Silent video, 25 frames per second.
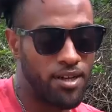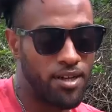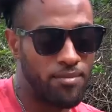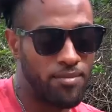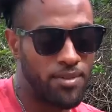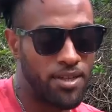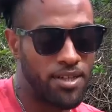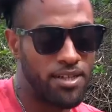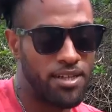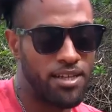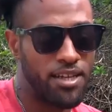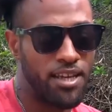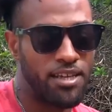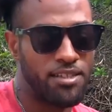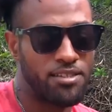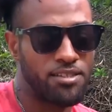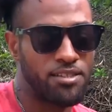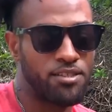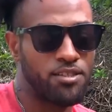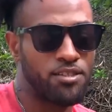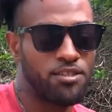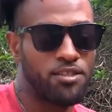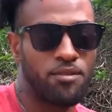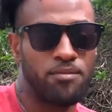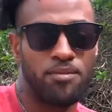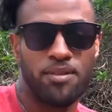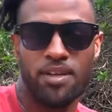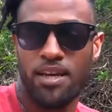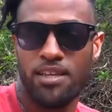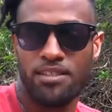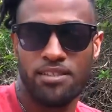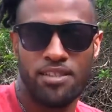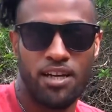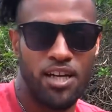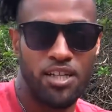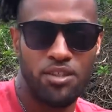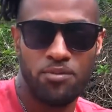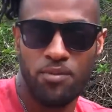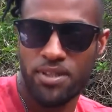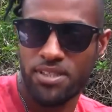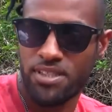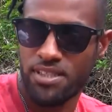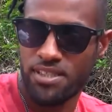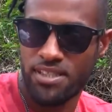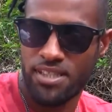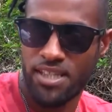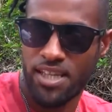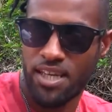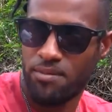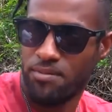um, nonetheless, sometimes guys watch
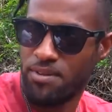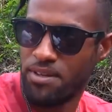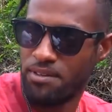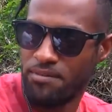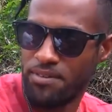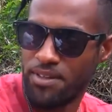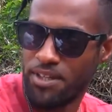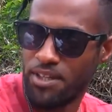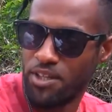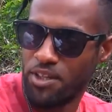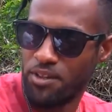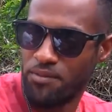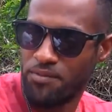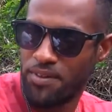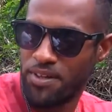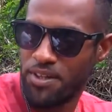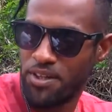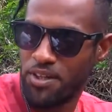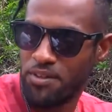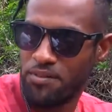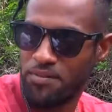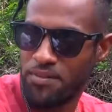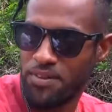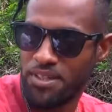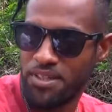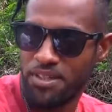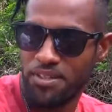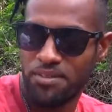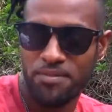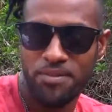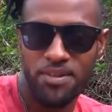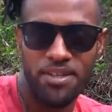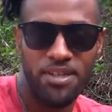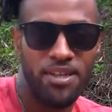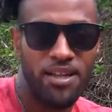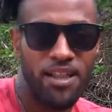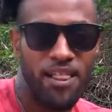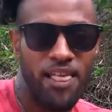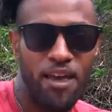the same D V D over and over and over.